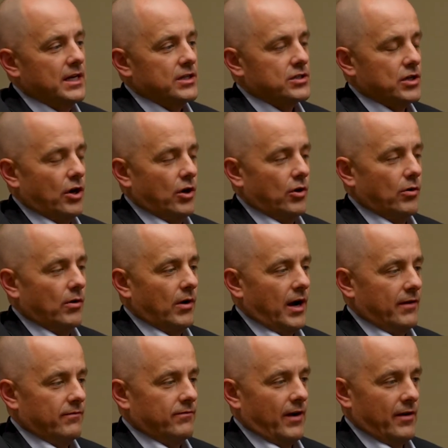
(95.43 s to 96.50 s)
So
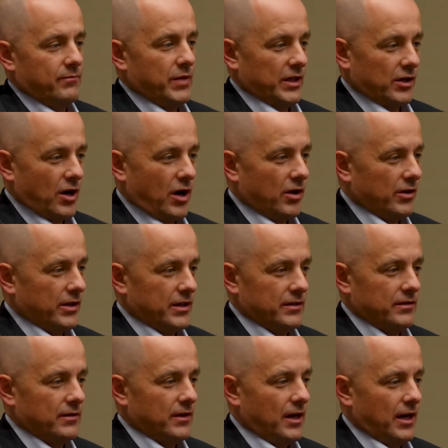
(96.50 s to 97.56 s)
I've been calling